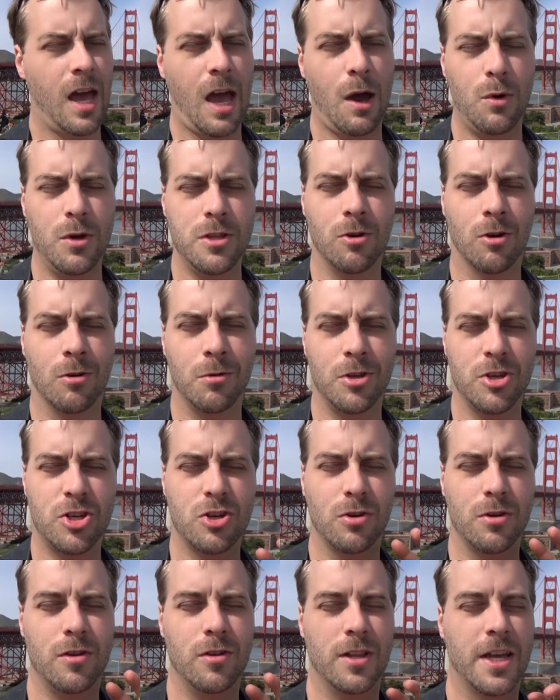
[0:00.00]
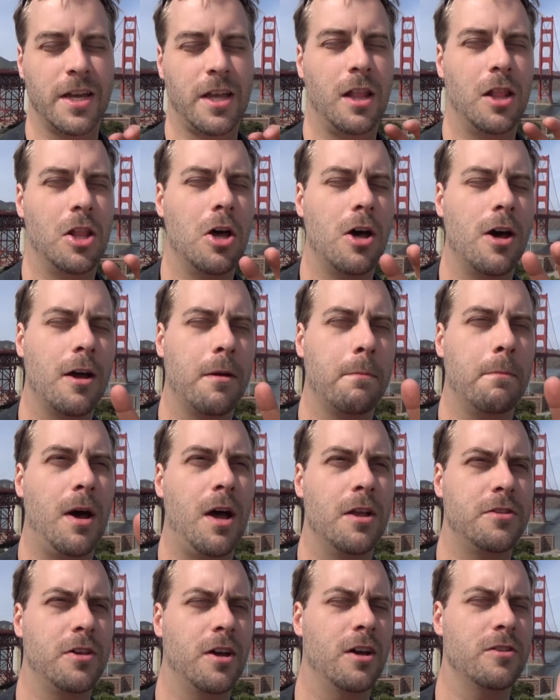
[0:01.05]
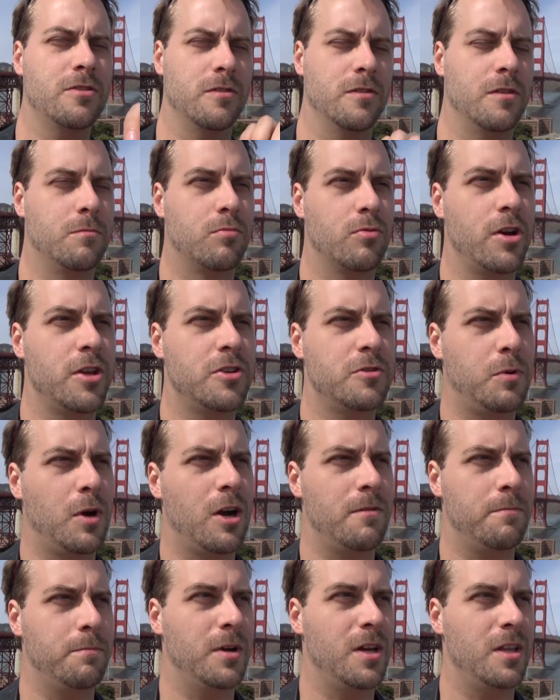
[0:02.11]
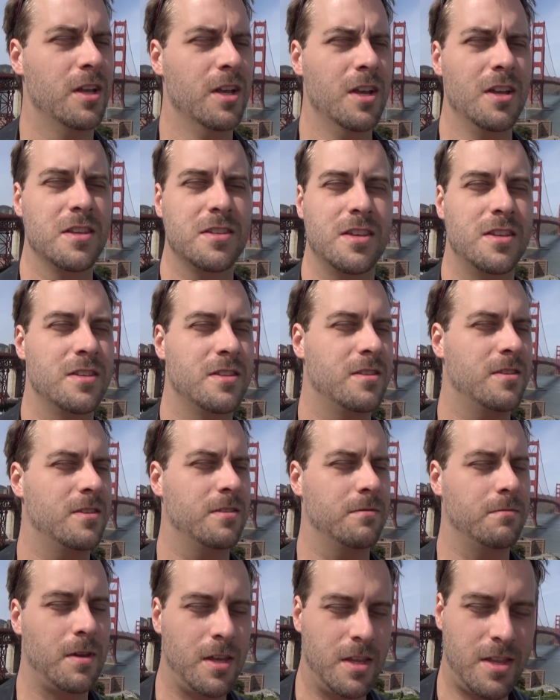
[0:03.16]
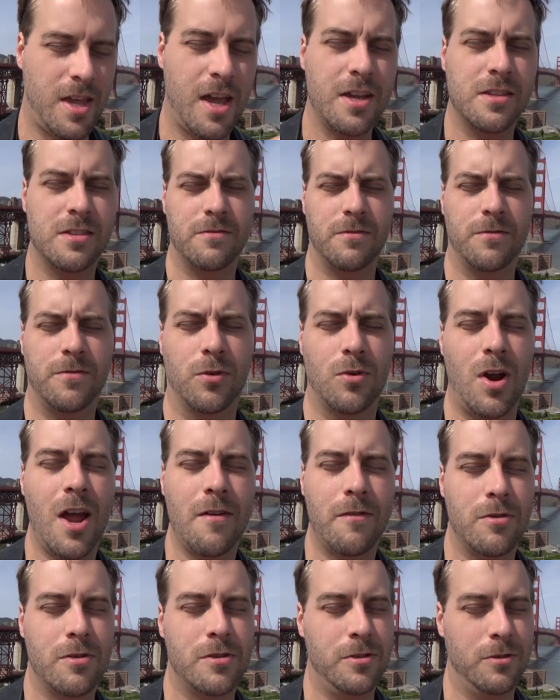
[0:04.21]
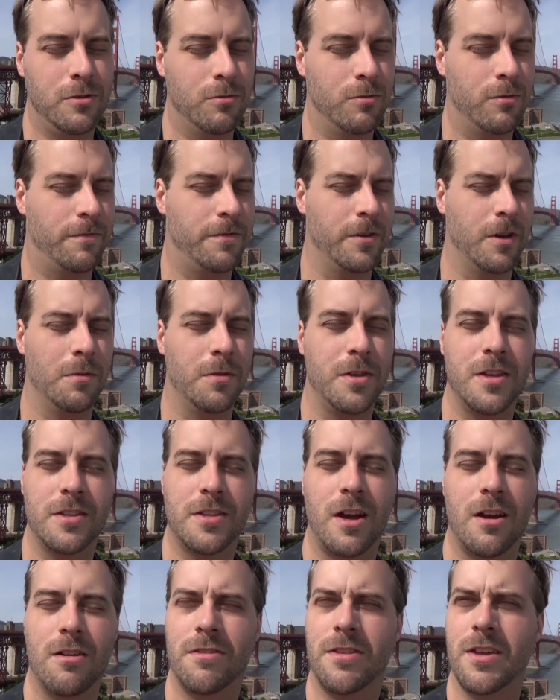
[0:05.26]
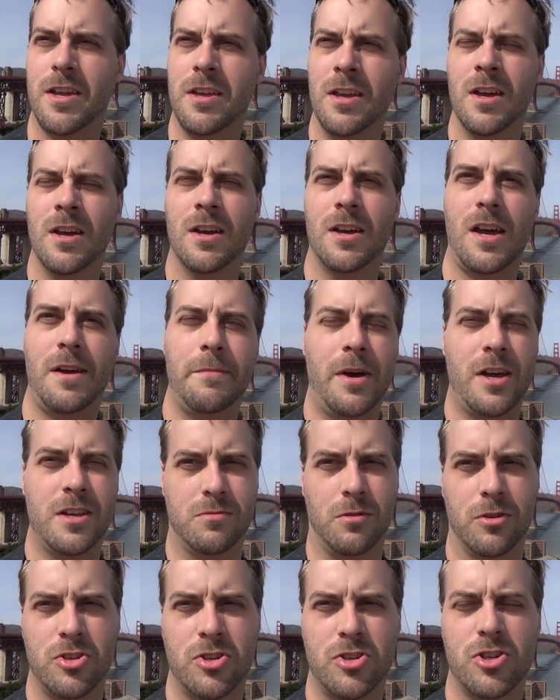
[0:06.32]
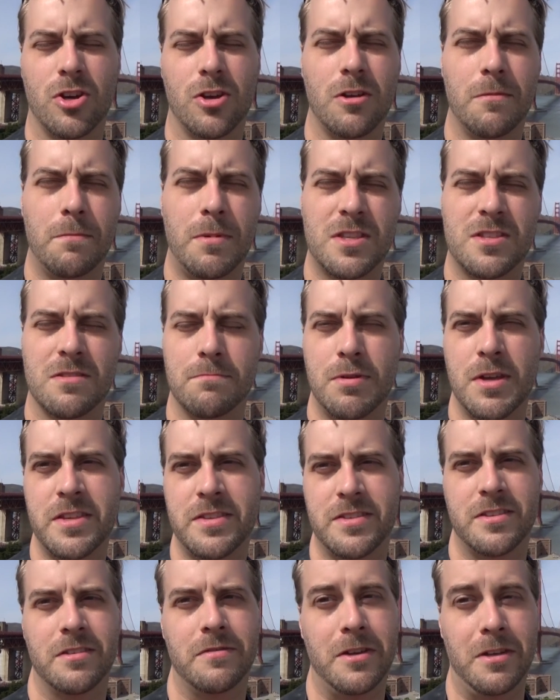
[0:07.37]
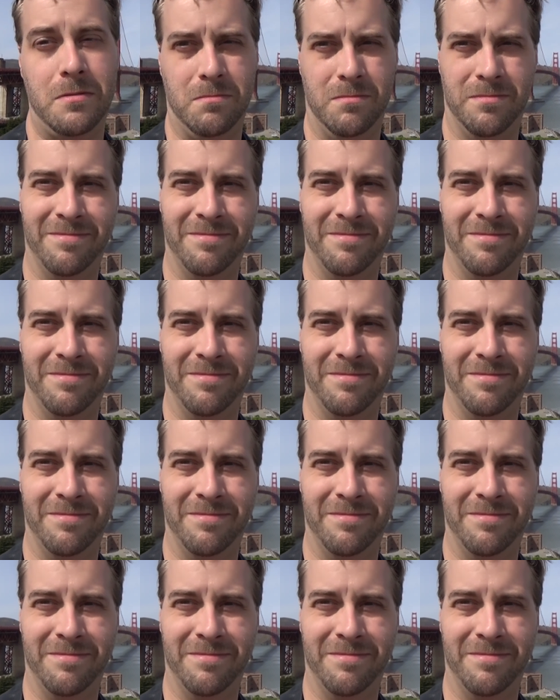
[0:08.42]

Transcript: I would normally show you like a long montage of the bridge part, but since it takes forever to film the entire thing, I might as well just show you bits and pieces of it.